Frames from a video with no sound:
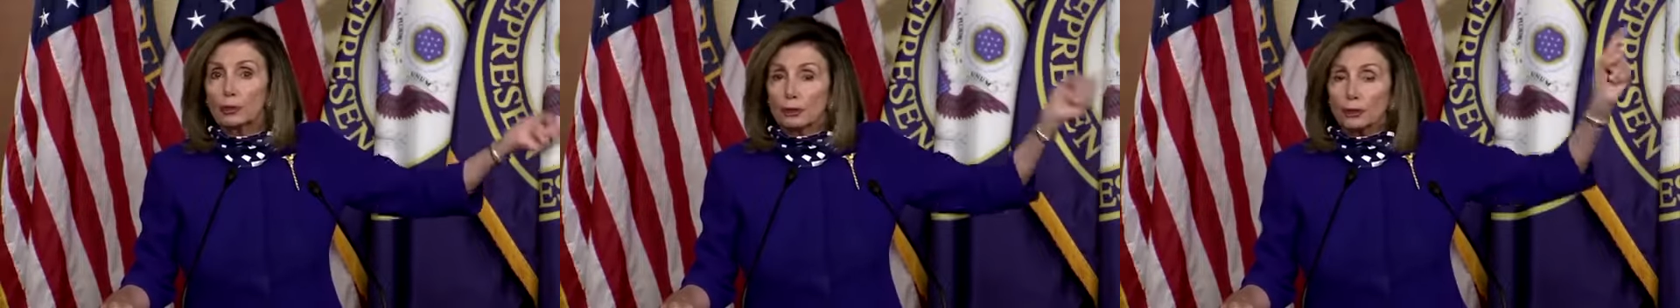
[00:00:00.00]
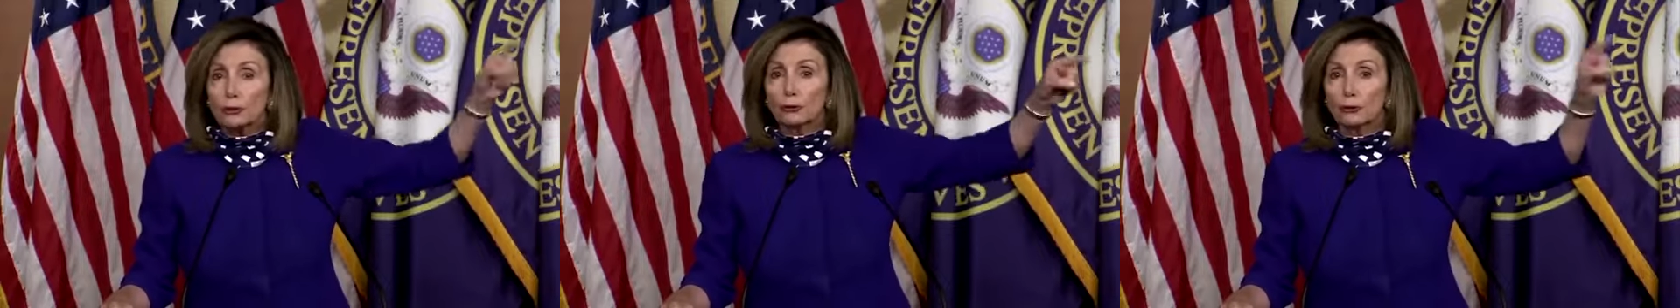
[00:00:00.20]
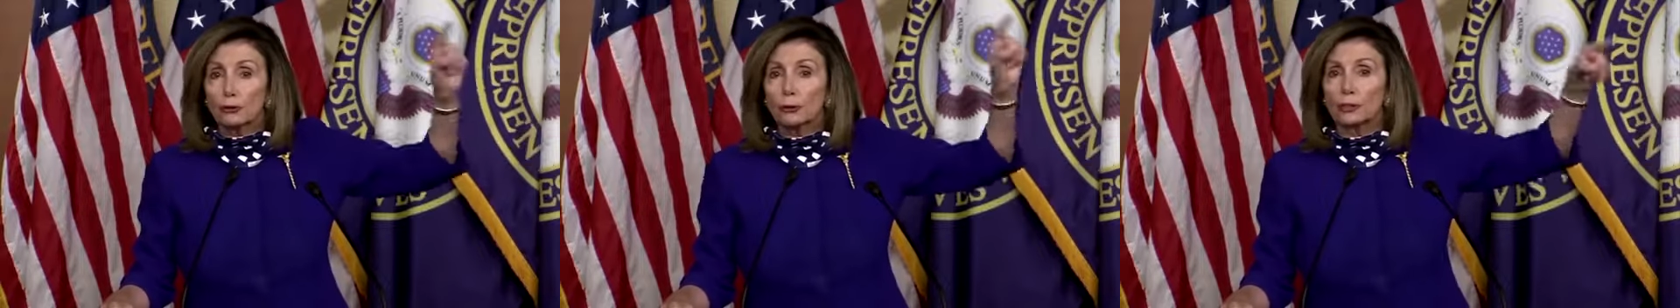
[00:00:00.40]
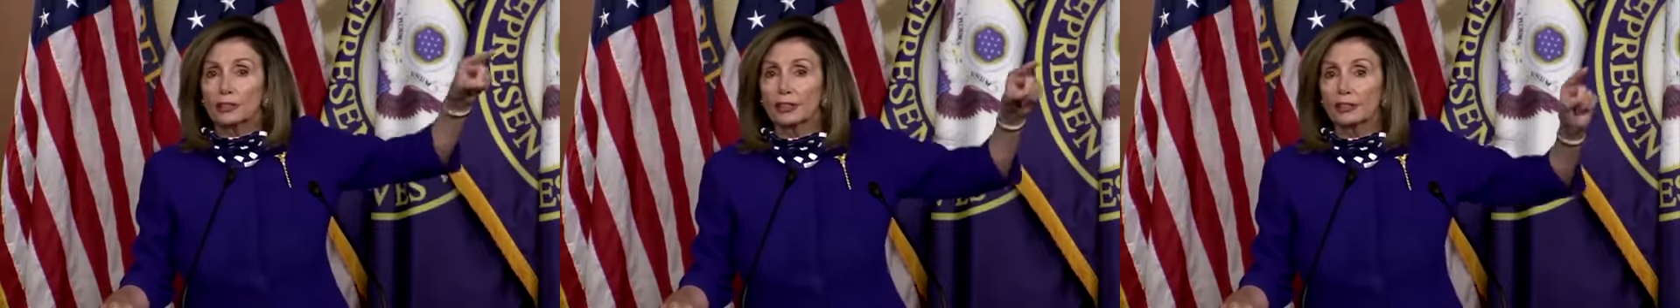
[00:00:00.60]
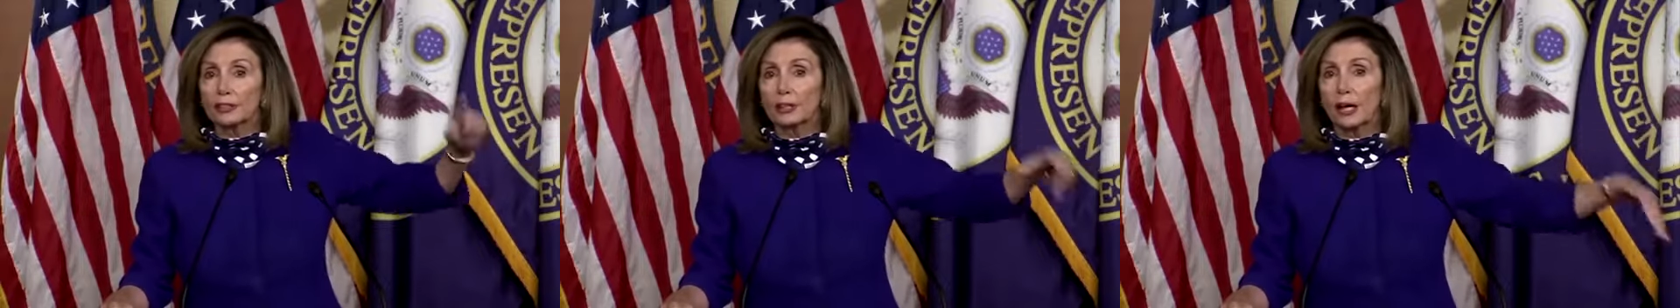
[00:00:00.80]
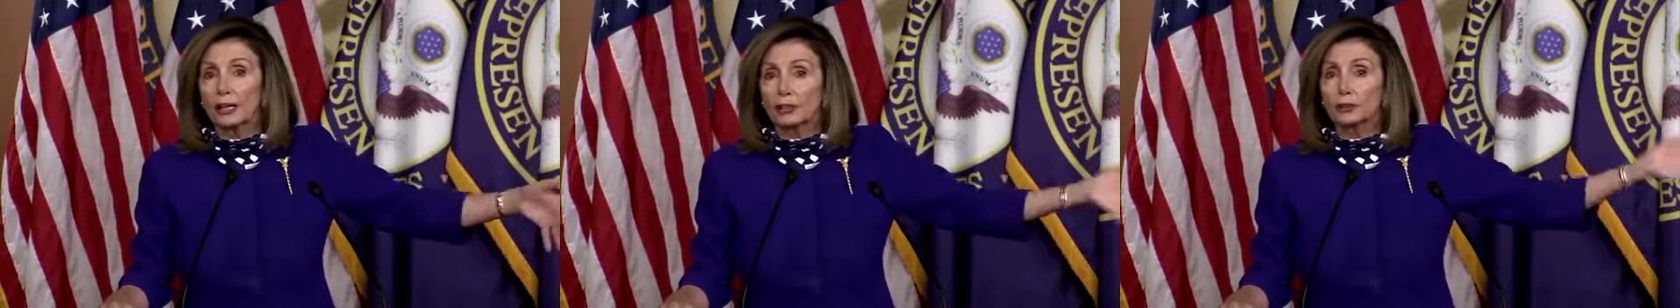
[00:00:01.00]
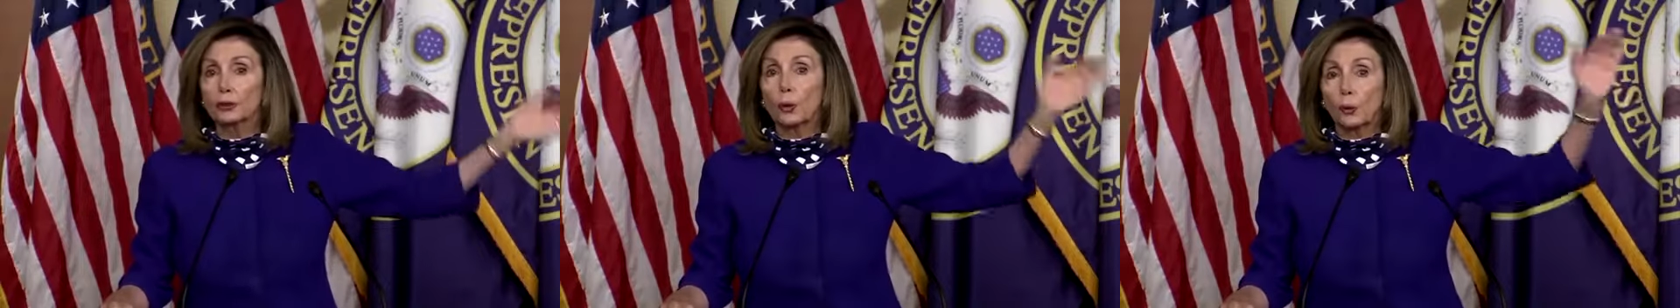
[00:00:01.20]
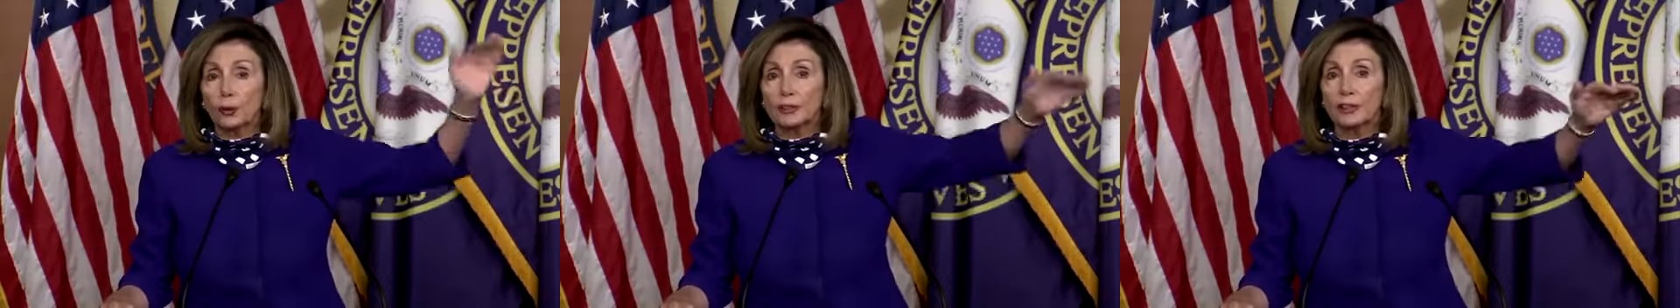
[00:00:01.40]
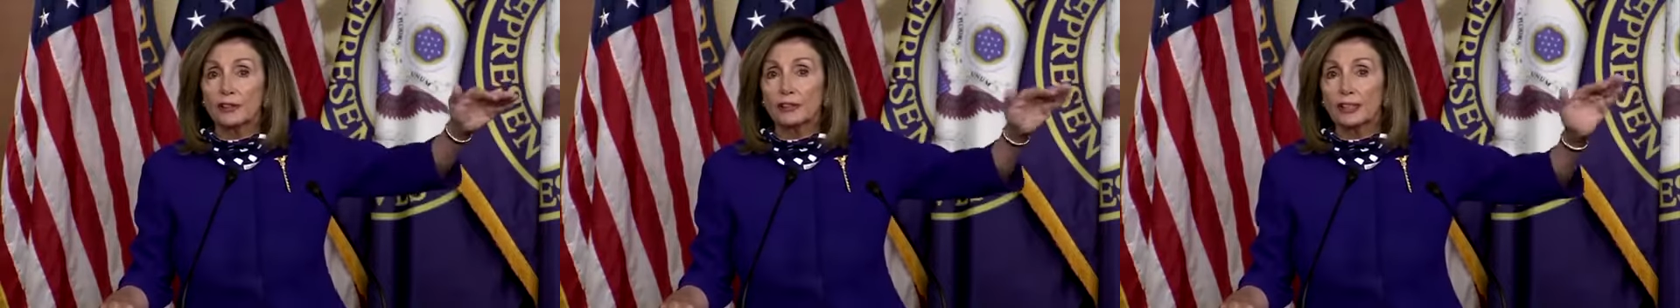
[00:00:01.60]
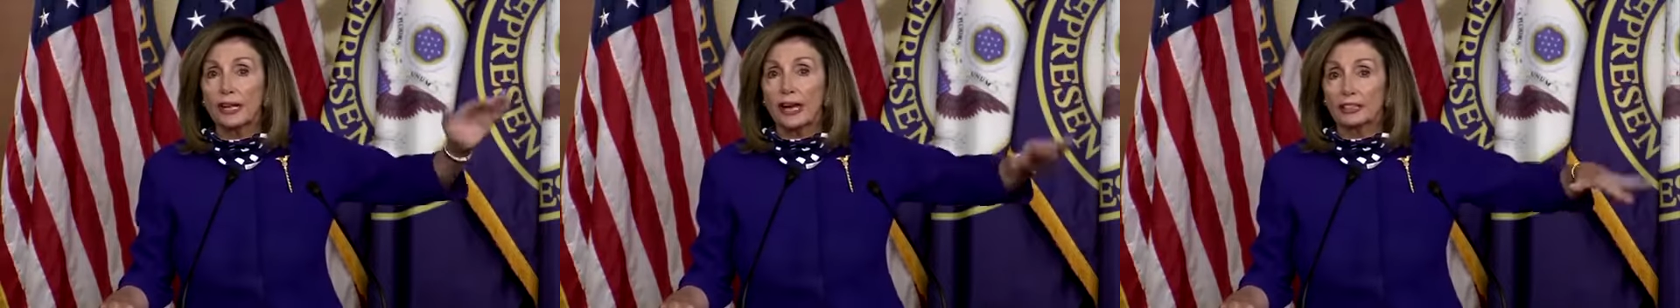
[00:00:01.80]
$2 trillion onto the
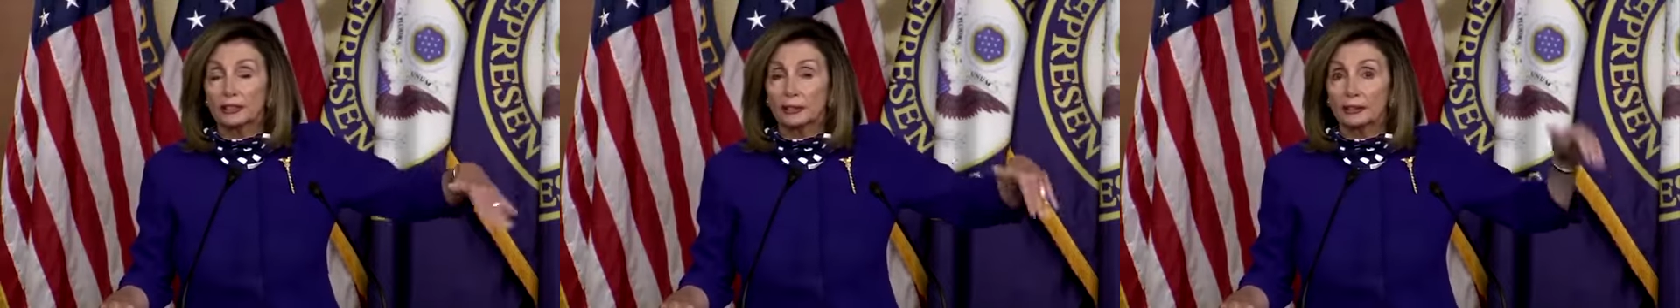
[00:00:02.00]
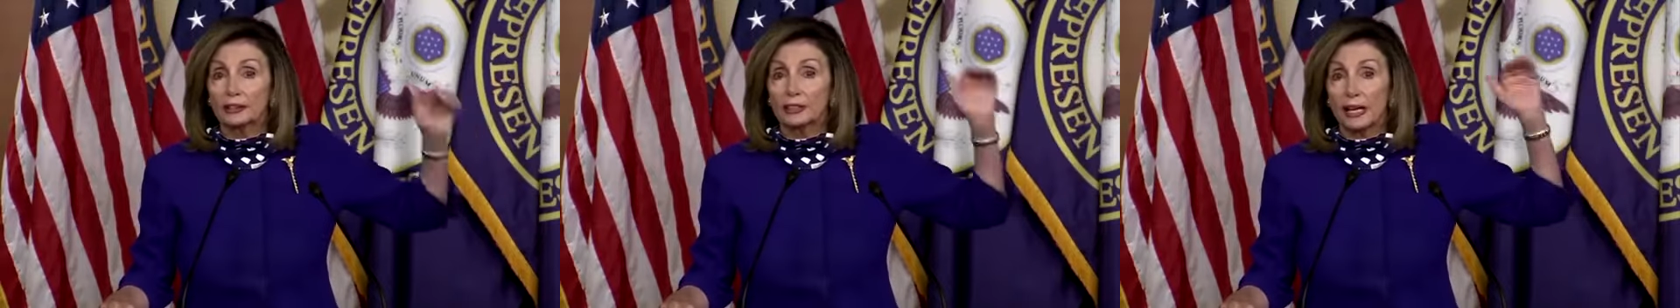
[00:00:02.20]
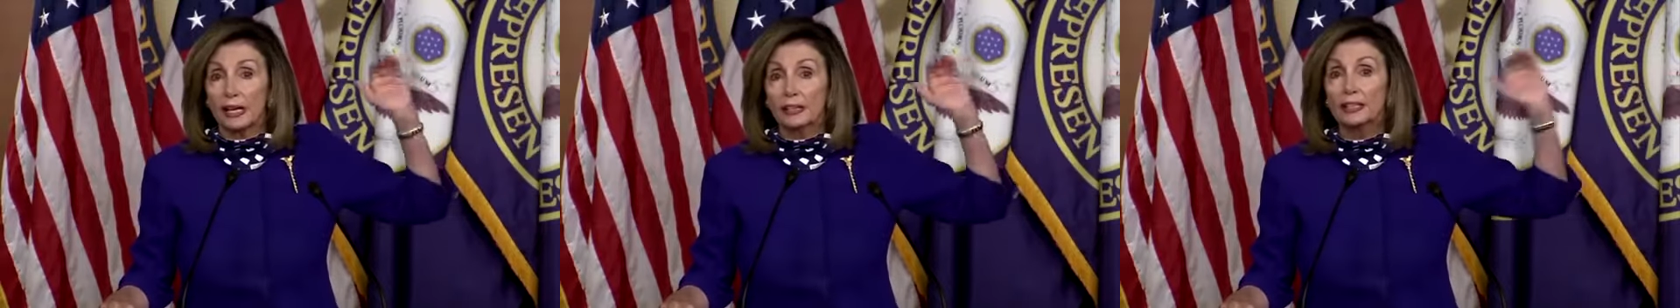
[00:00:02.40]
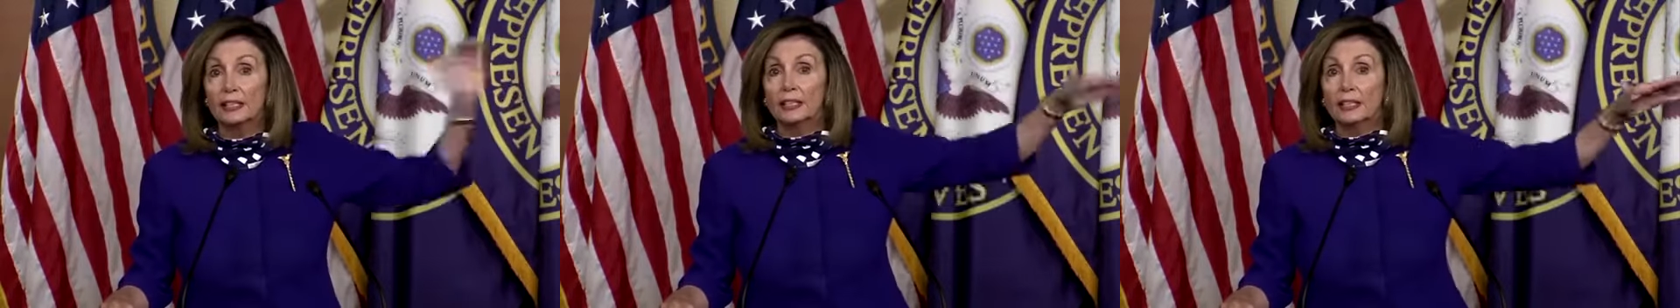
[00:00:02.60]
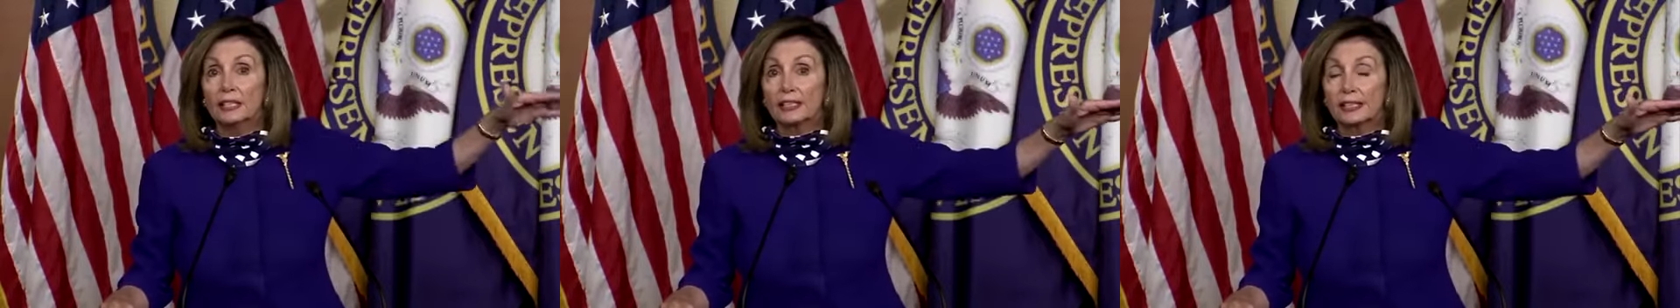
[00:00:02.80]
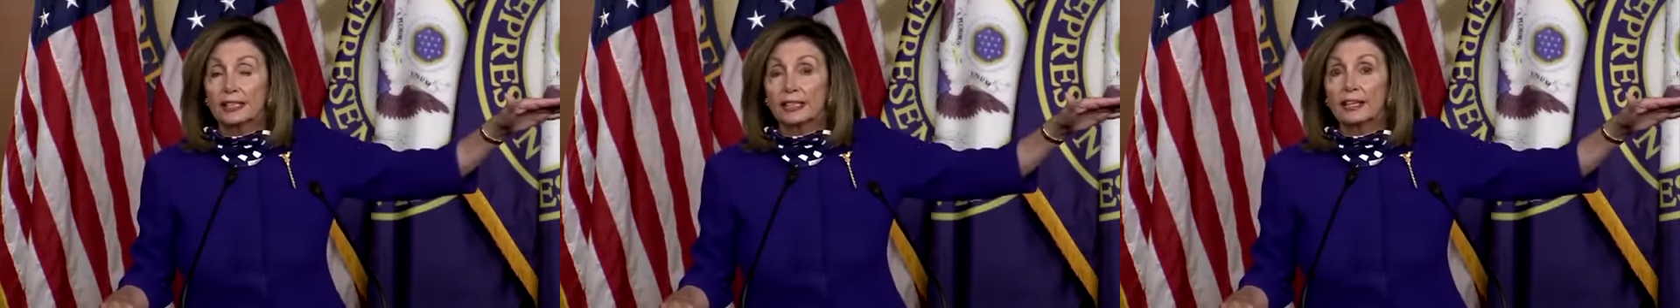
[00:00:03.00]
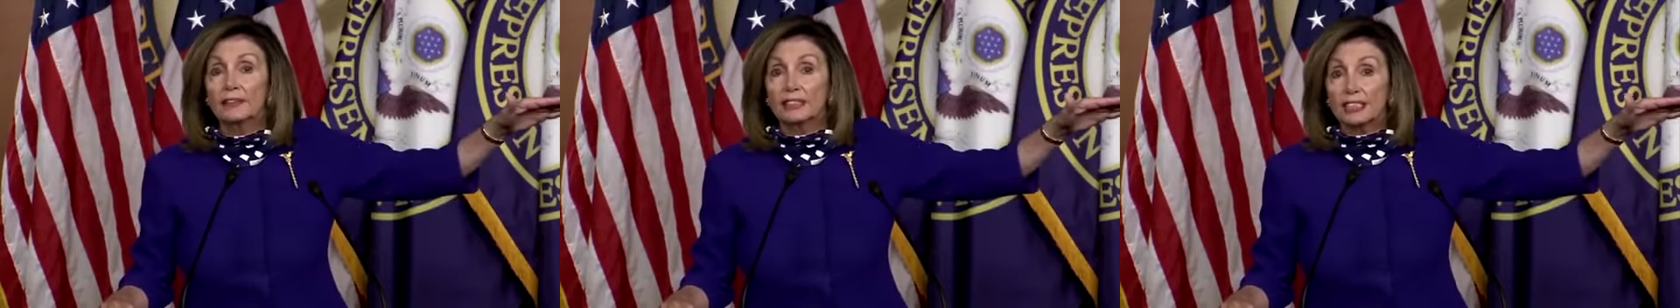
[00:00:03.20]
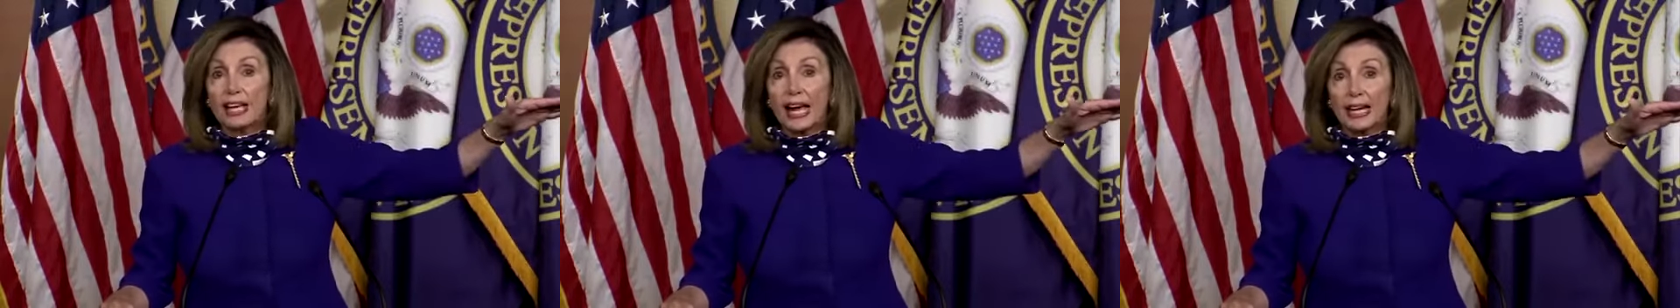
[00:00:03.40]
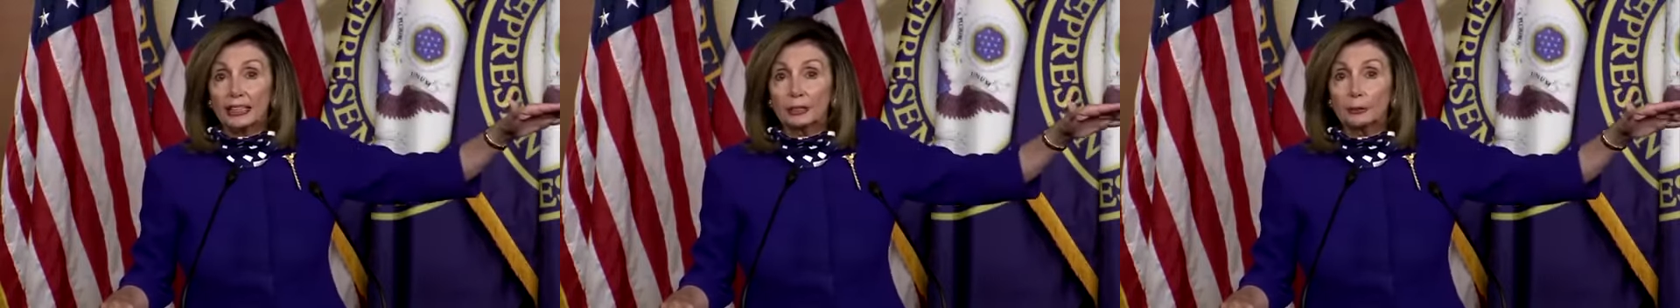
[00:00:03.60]
national debt to give a tax